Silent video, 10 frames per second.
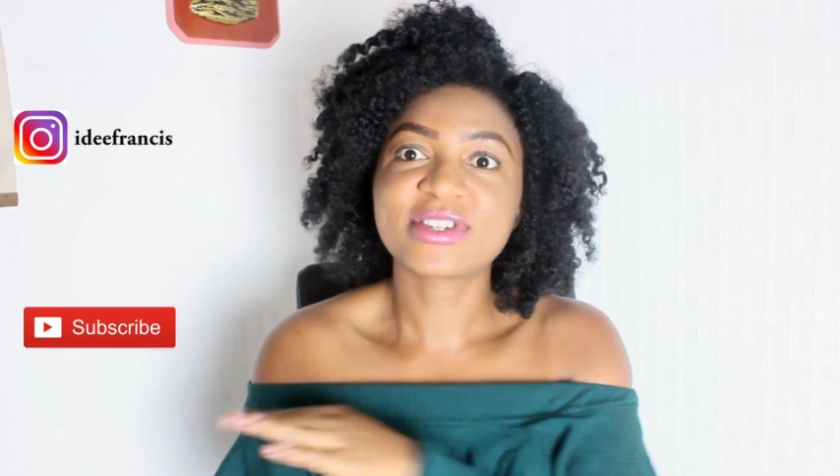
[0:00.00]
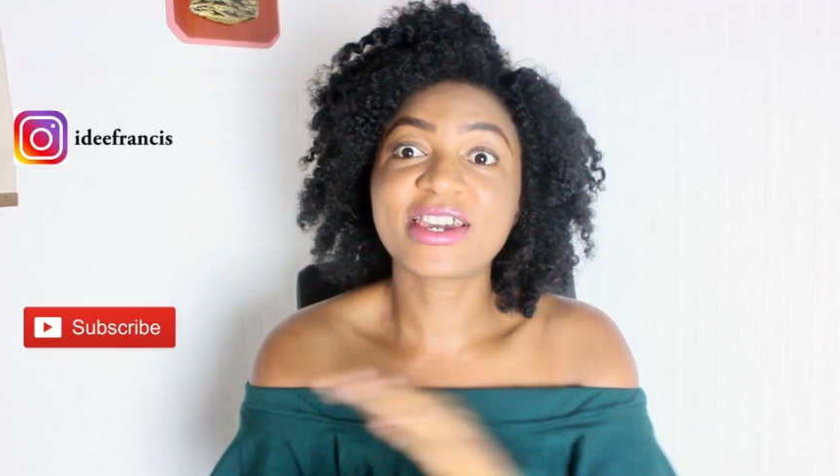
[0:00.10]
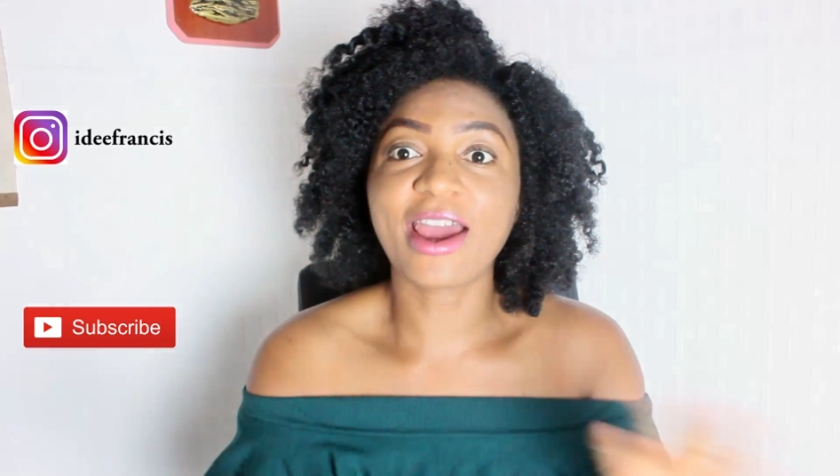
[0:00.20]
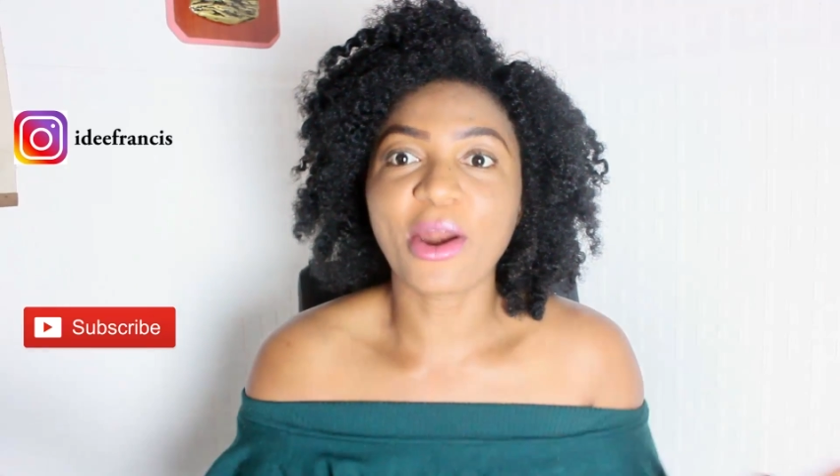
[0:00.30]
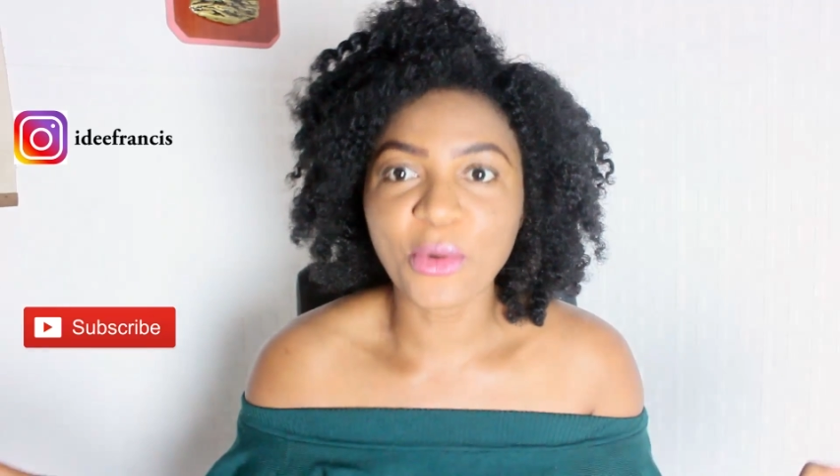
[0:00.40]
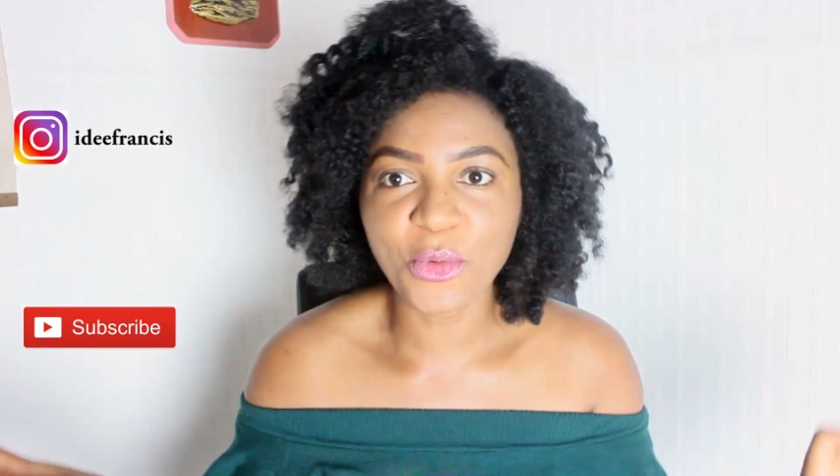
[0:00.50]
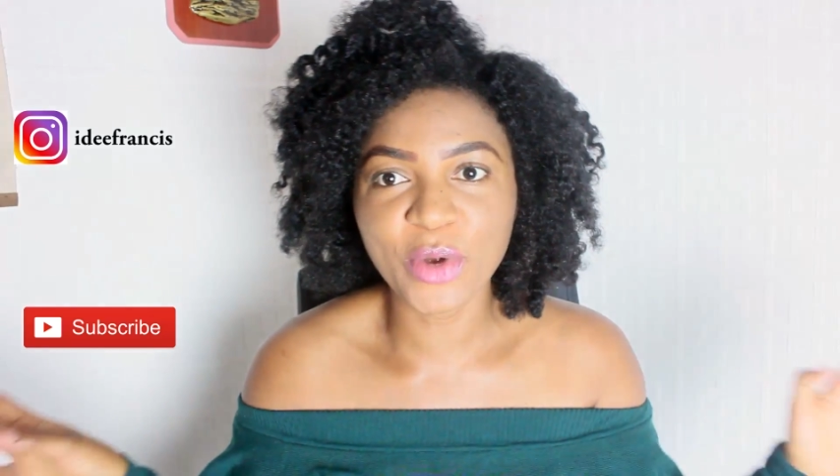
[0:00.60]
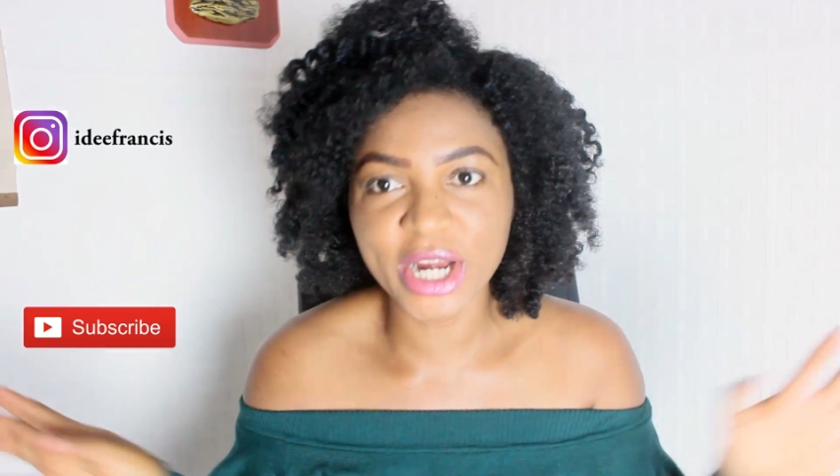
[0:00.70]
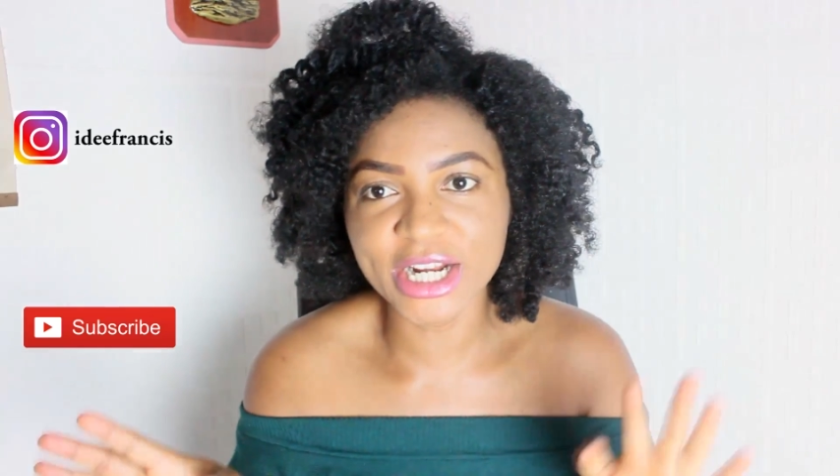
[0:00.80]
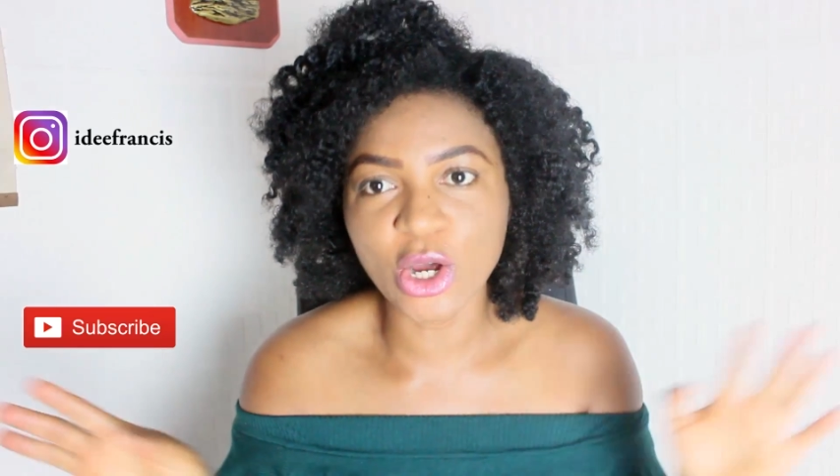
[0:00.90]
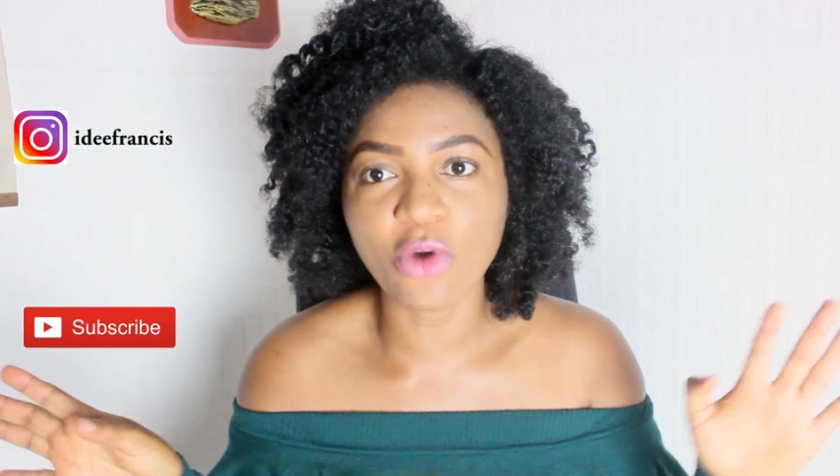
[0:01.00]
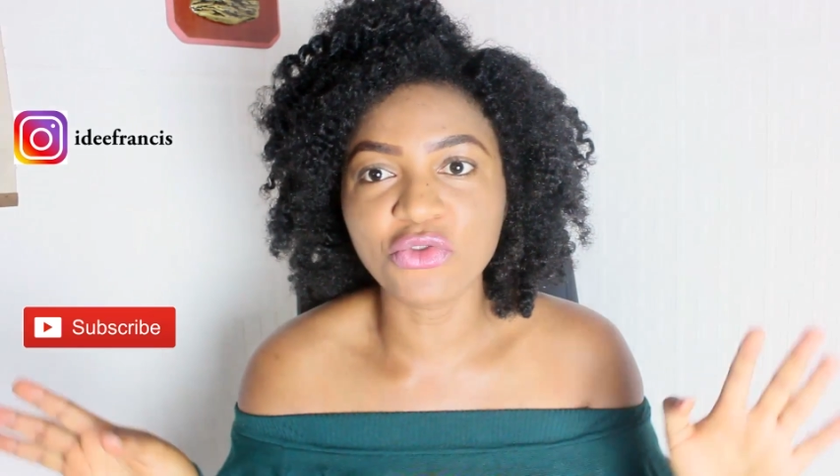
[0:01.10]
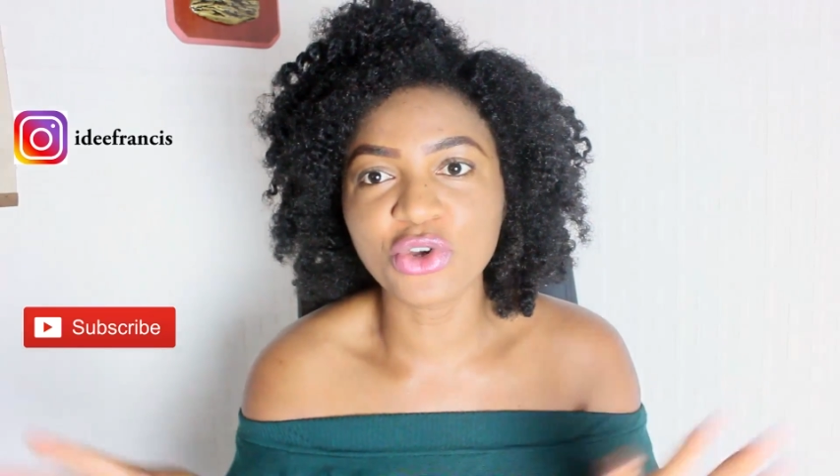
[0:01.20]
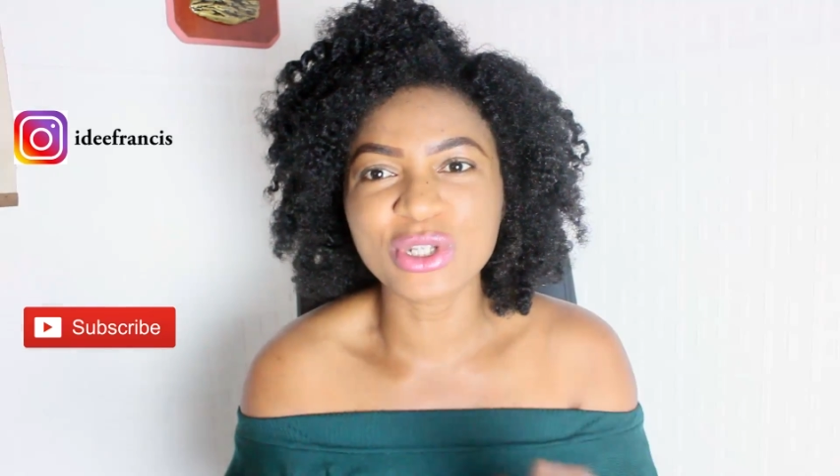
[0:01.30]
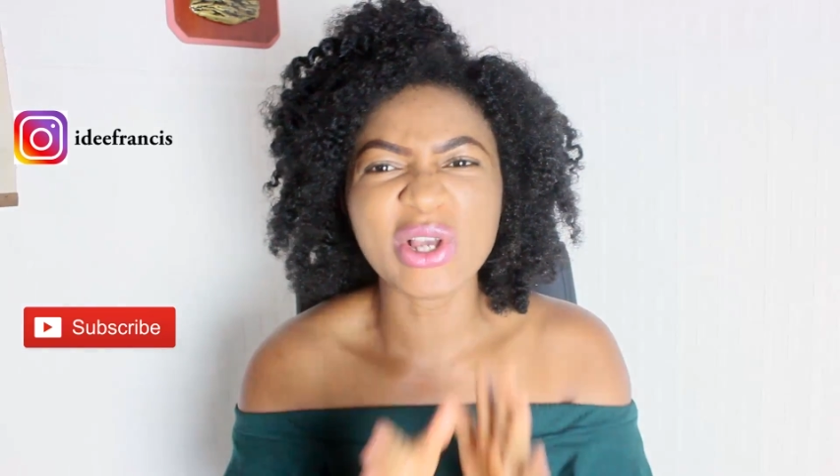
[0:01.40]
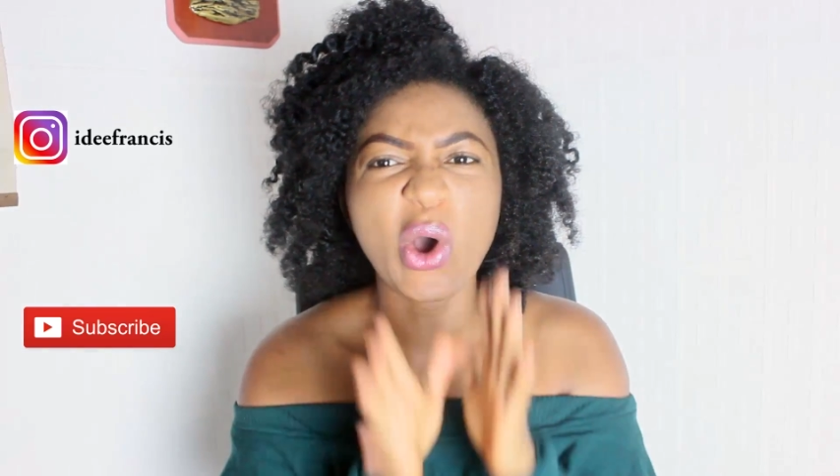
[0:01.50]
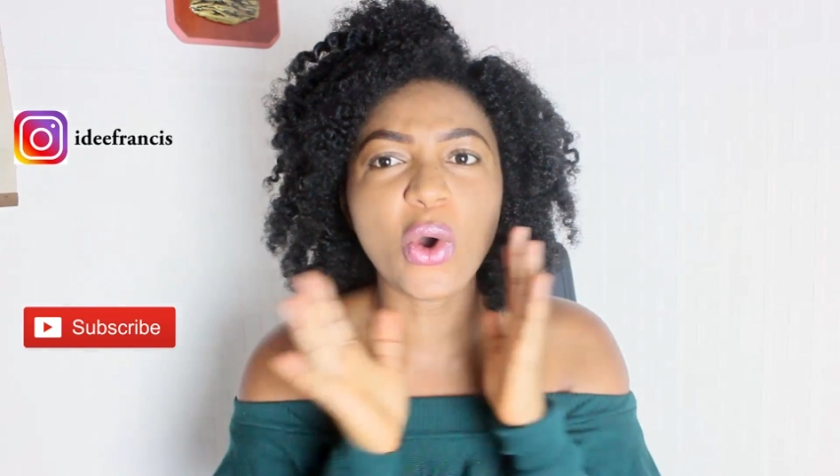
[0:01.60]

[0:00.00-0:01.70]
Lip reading: get rid of those